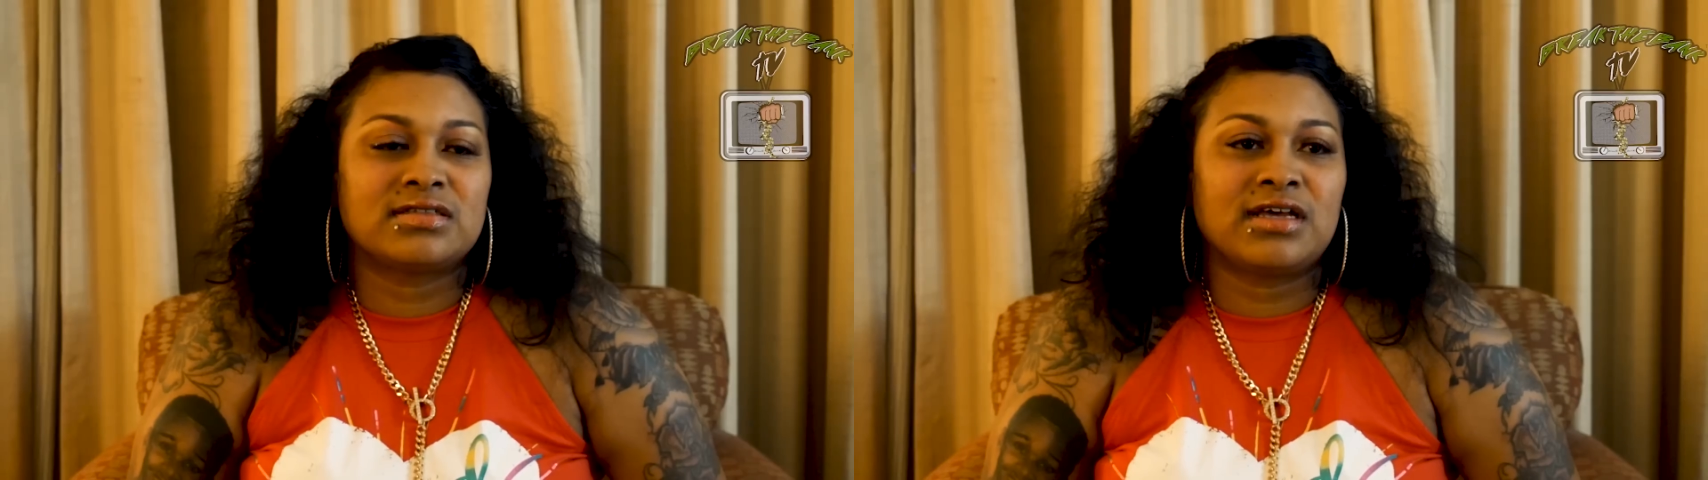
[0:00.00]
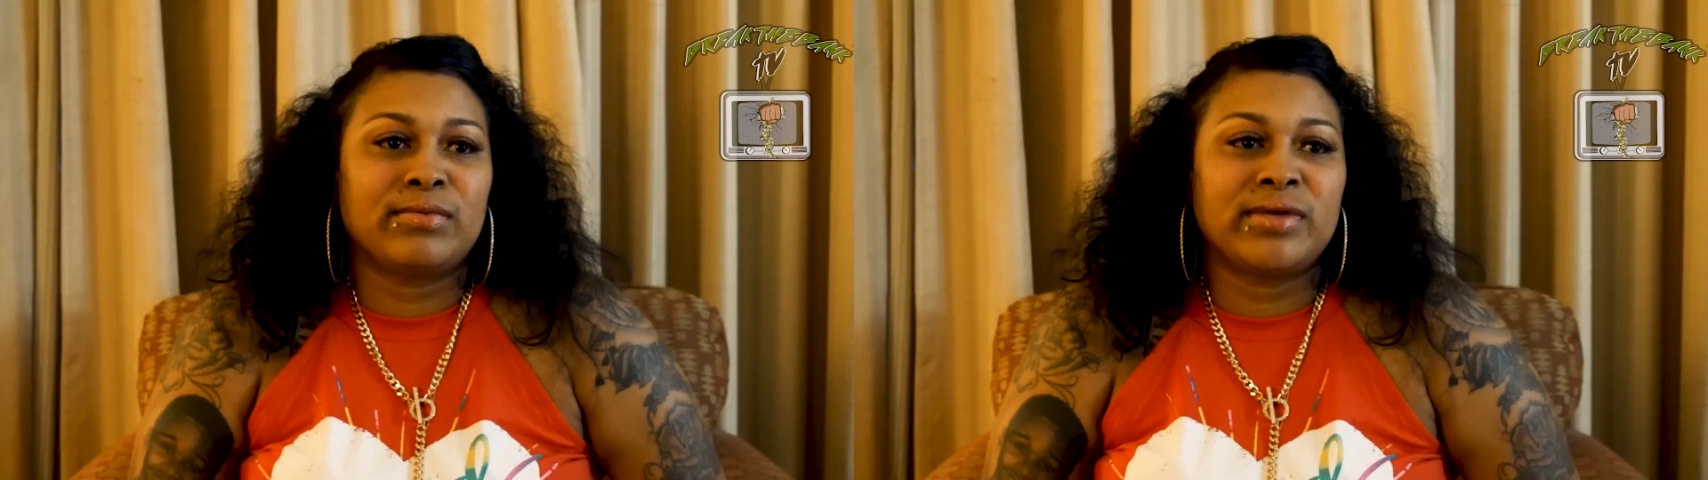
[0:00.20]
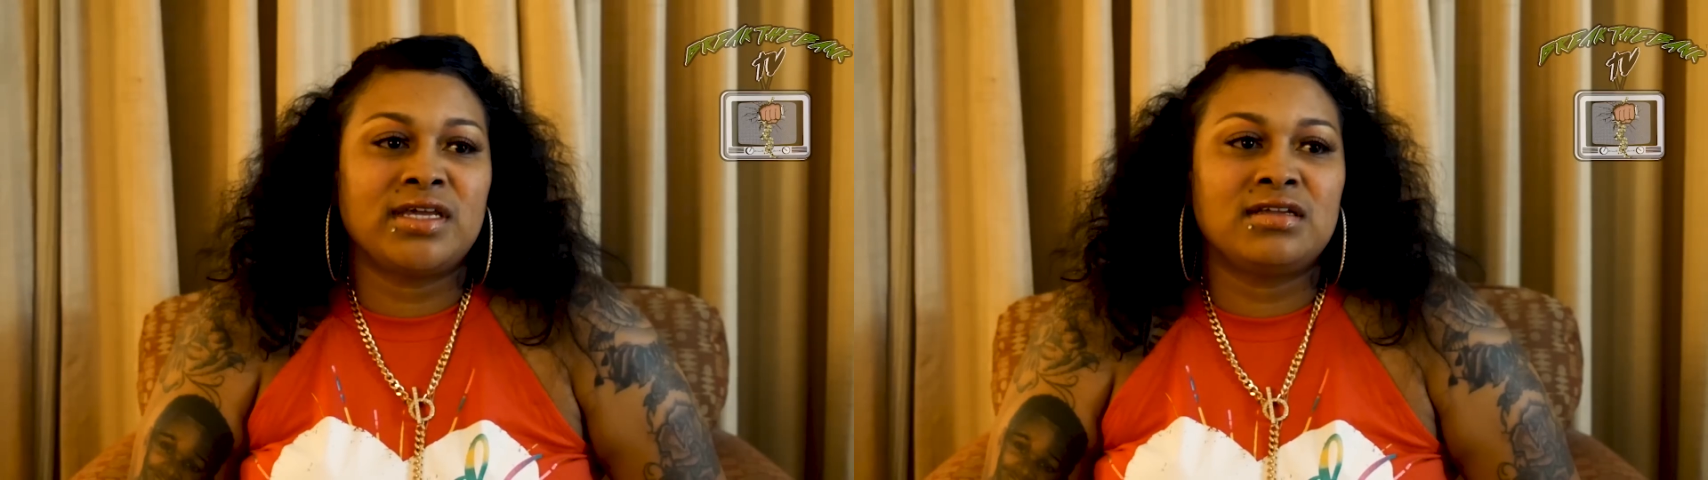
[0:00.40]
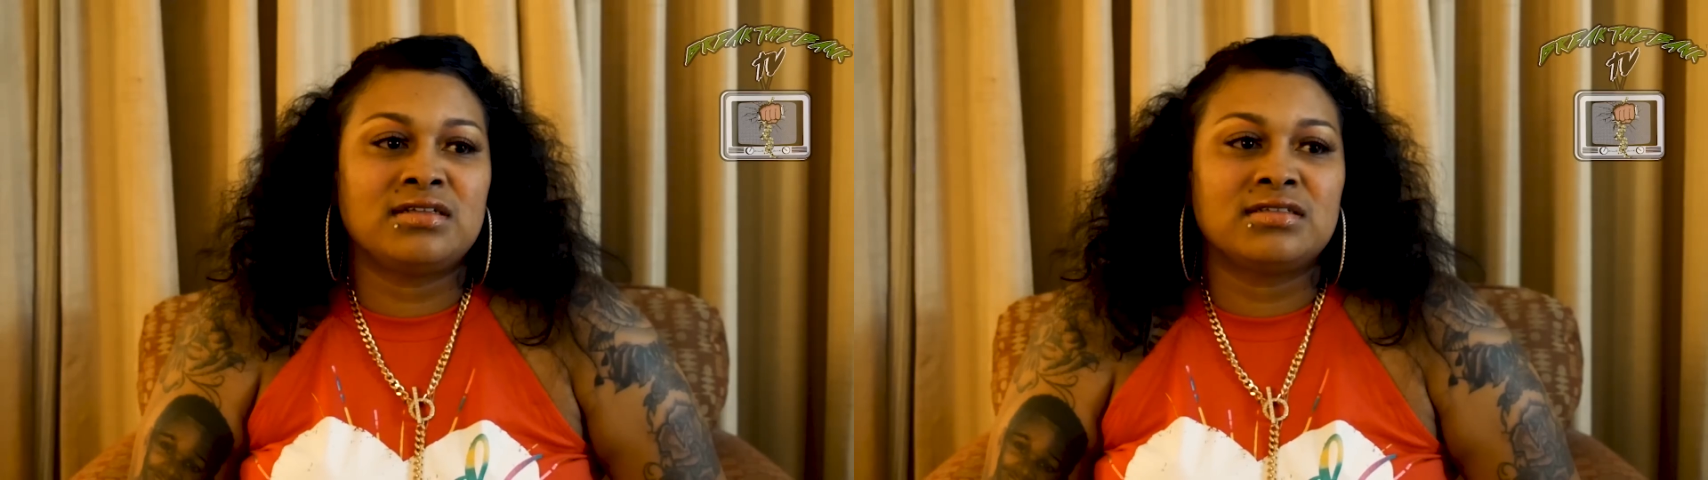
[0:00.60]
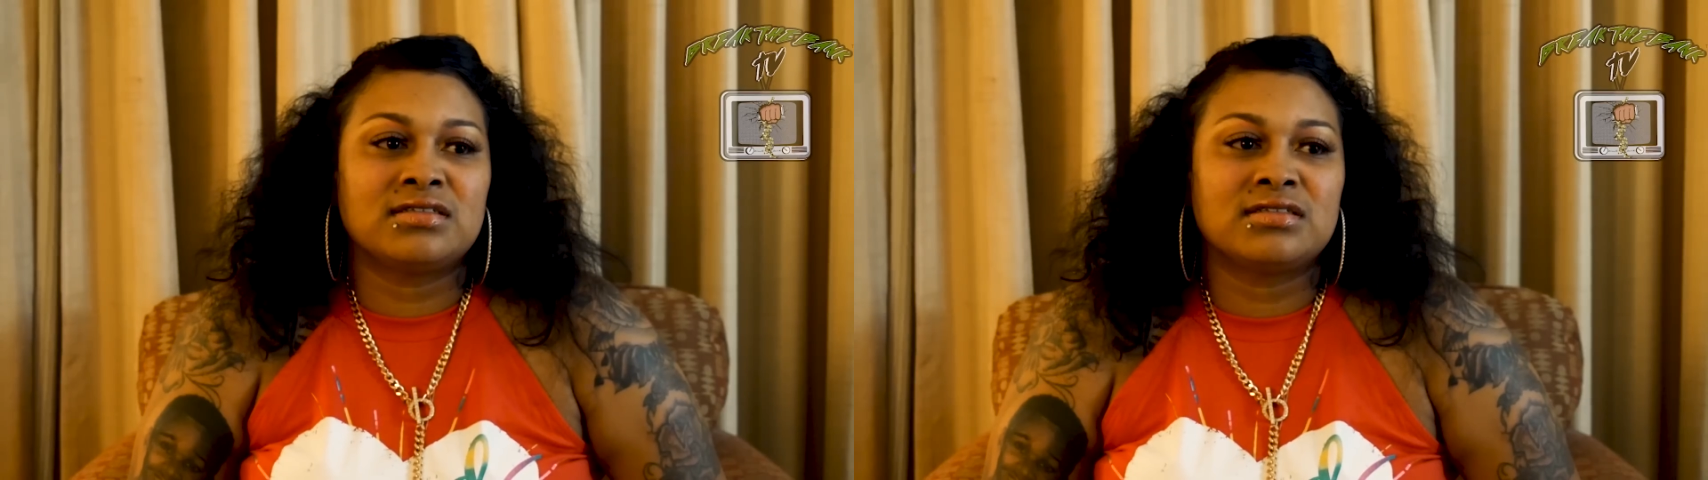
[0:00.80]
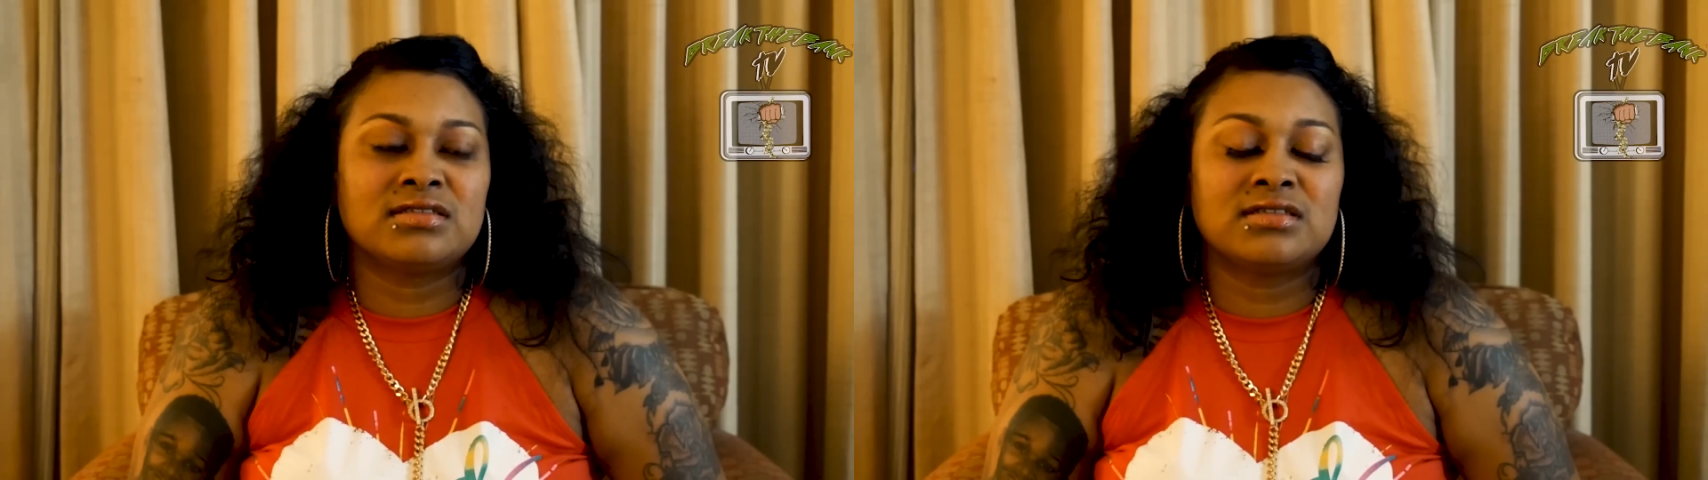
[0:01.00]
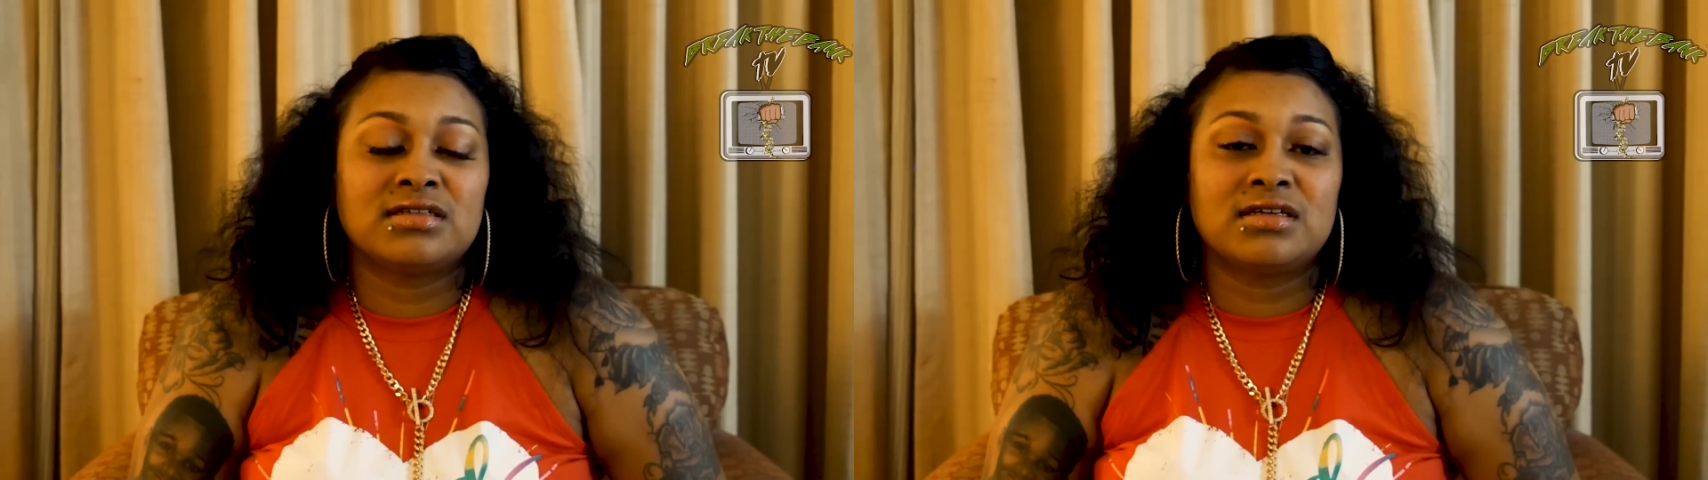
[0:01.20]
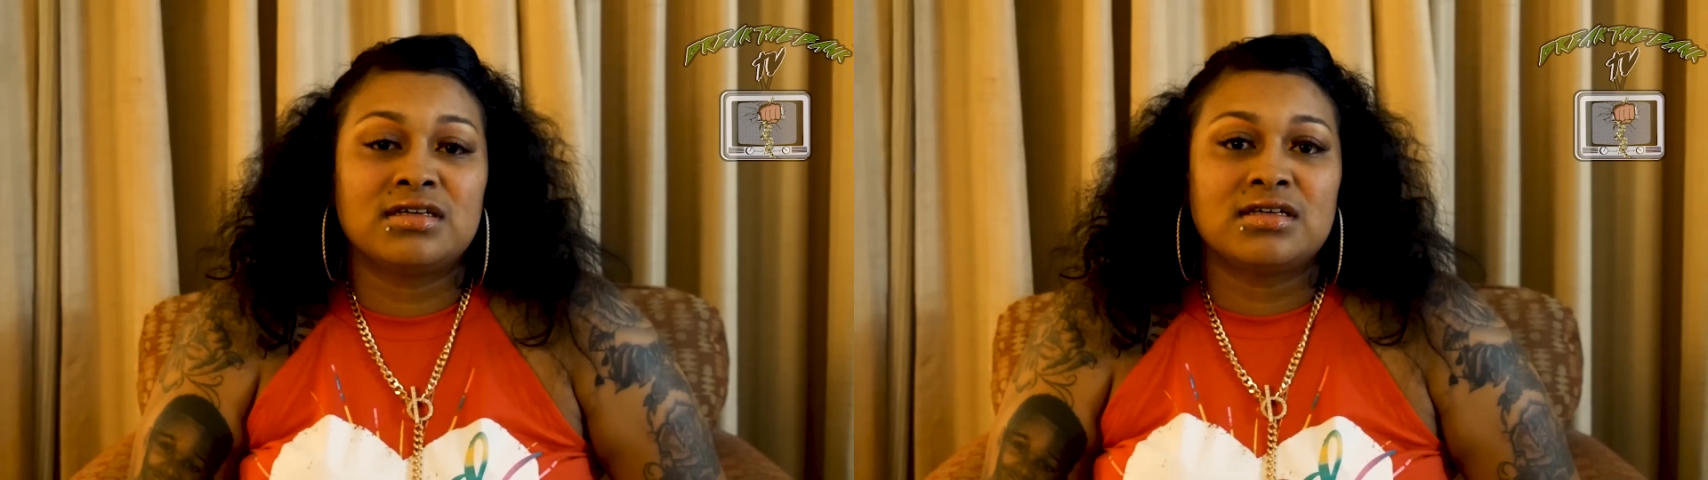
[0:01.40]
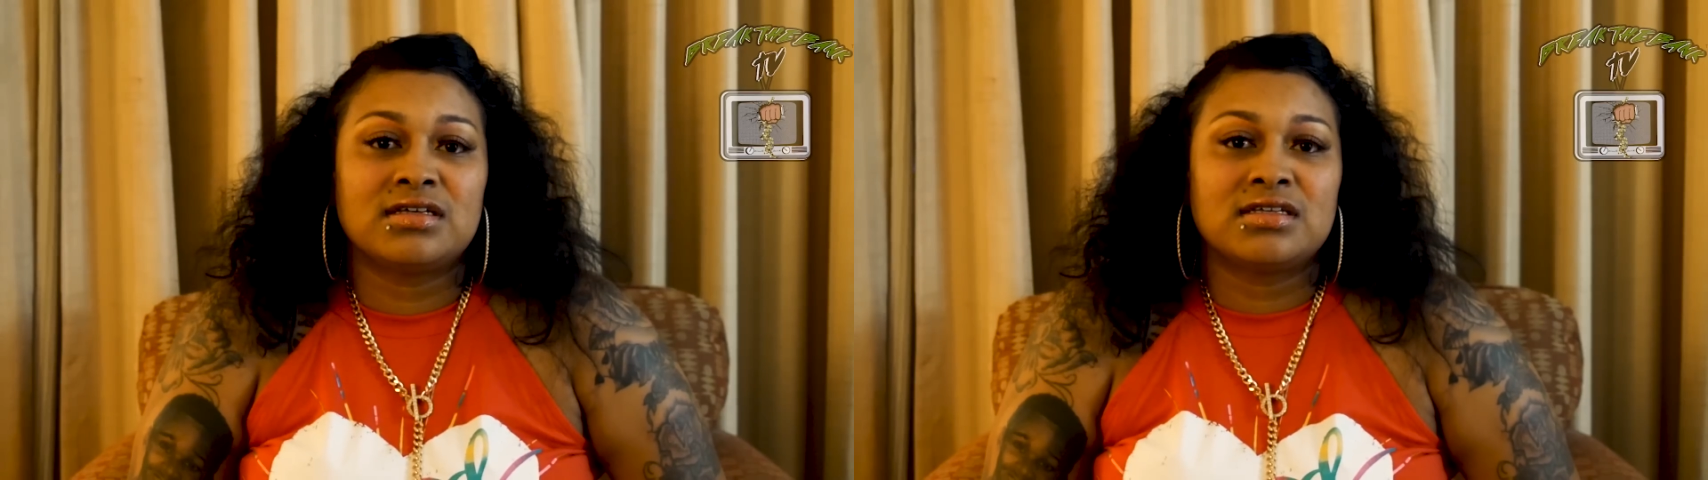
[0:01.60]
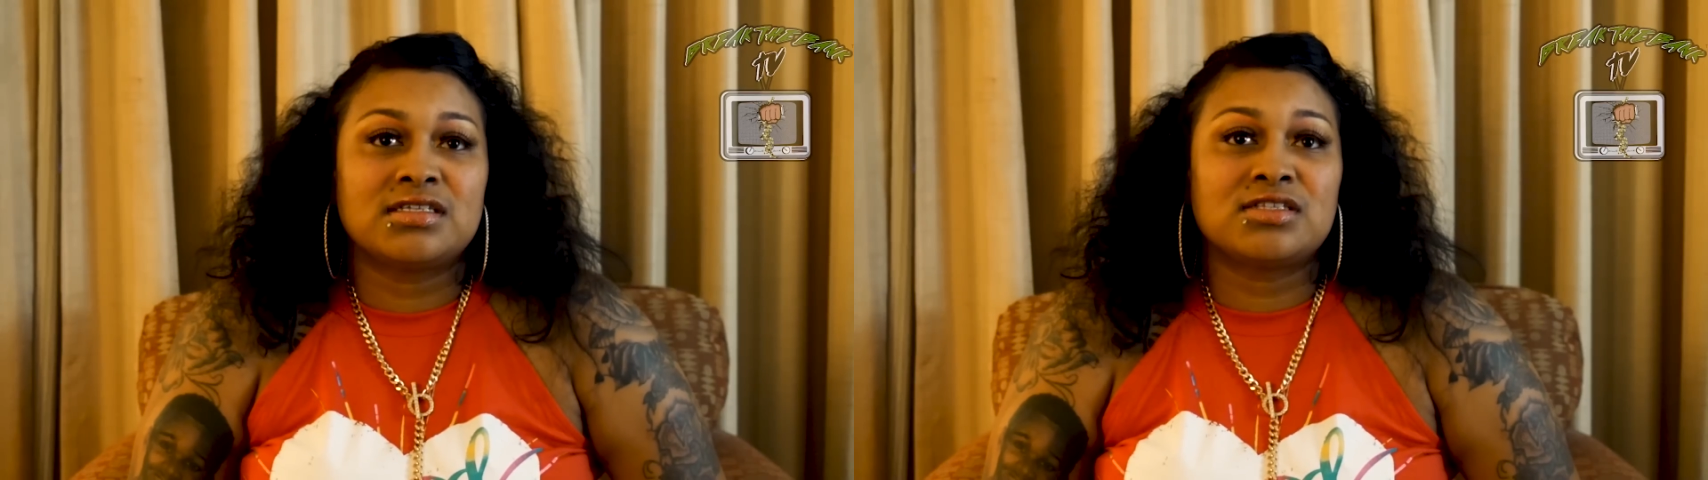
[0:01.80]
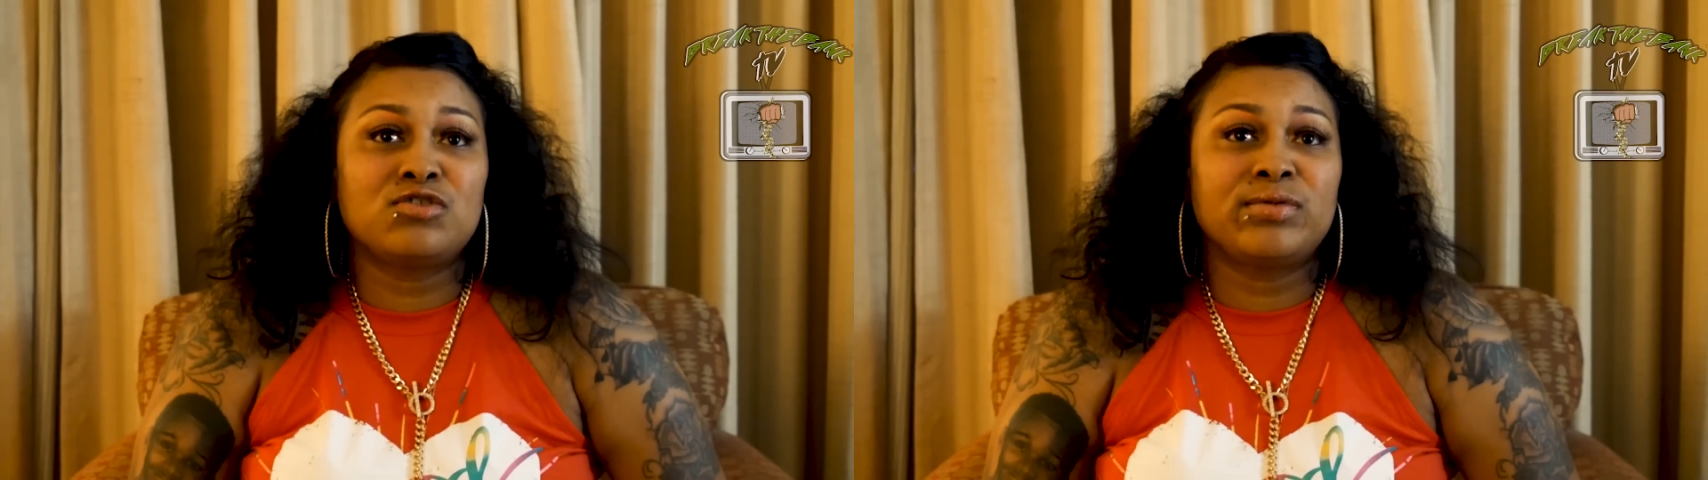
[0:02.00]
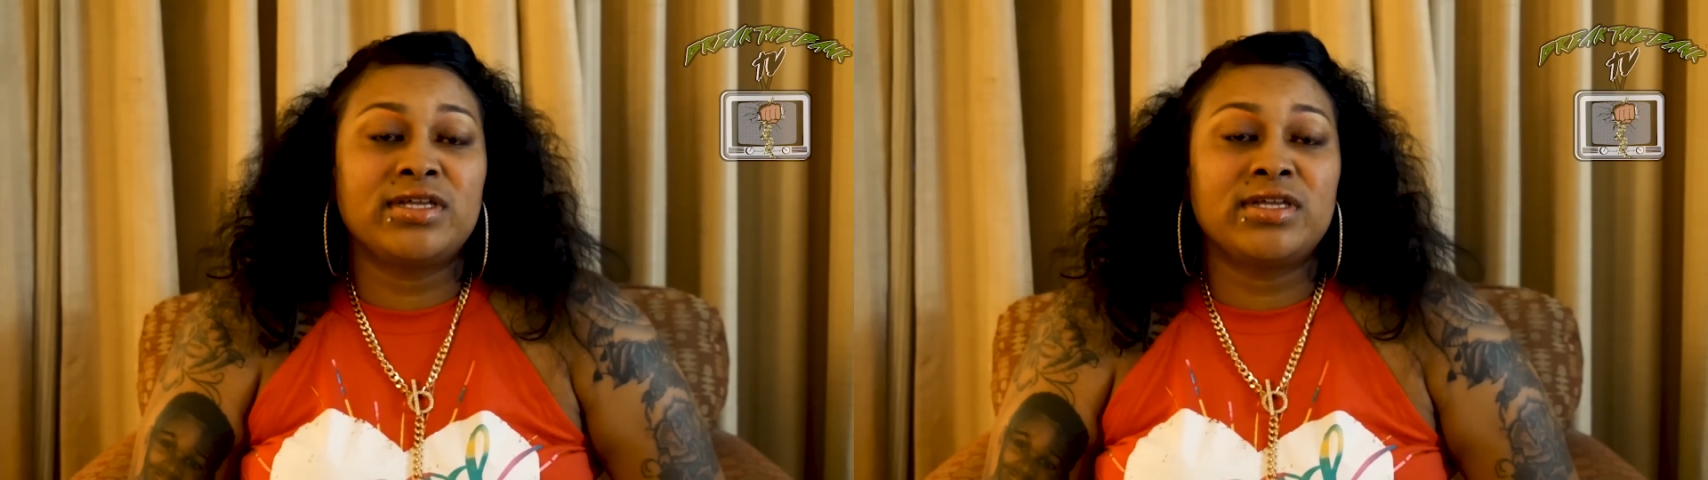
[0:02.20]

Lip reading: I mean, Snoop,